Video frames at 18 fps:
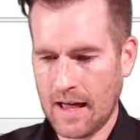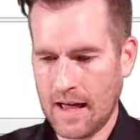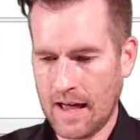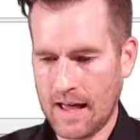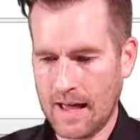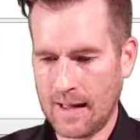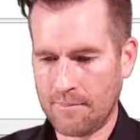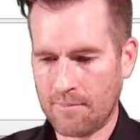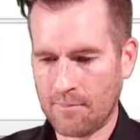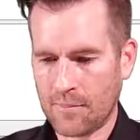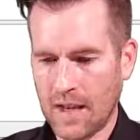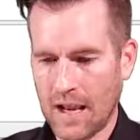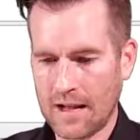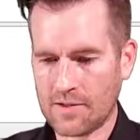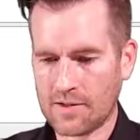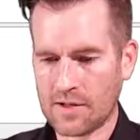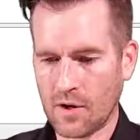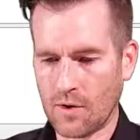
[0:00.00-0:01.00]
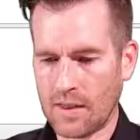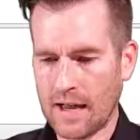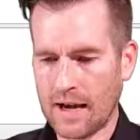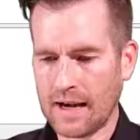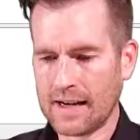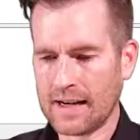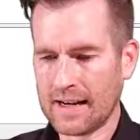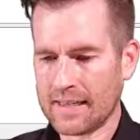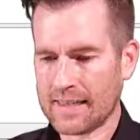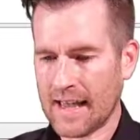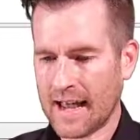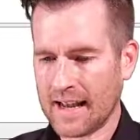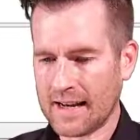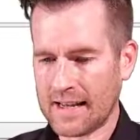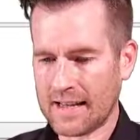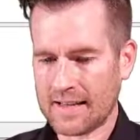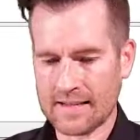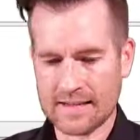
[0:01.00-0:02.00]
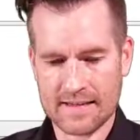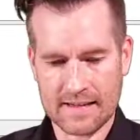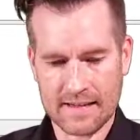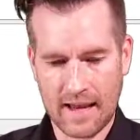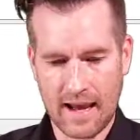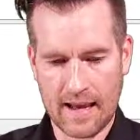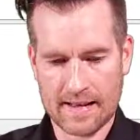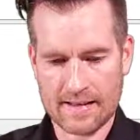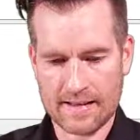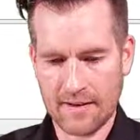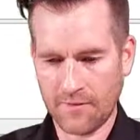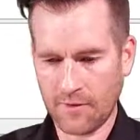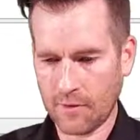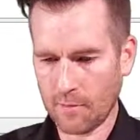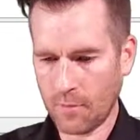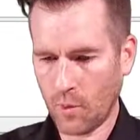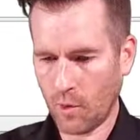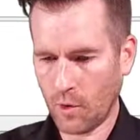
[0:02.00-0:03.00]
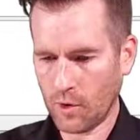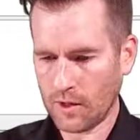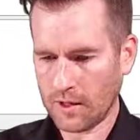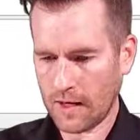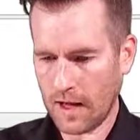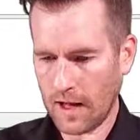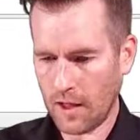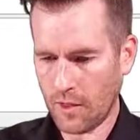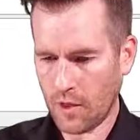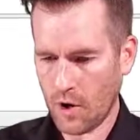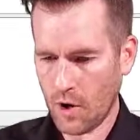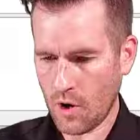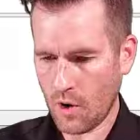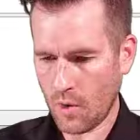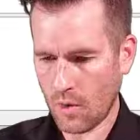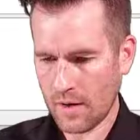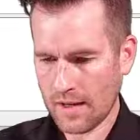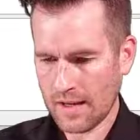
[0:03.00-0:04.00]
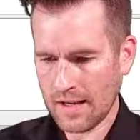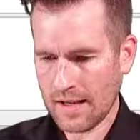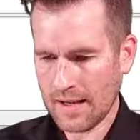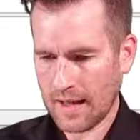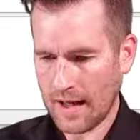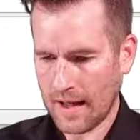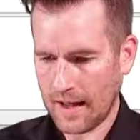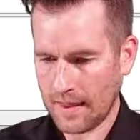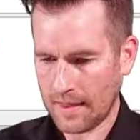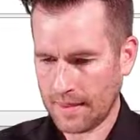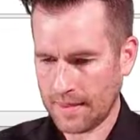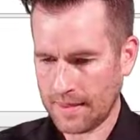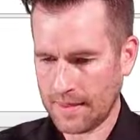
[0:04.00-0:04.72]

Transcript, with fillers: Um, and so that, that is a different port, although I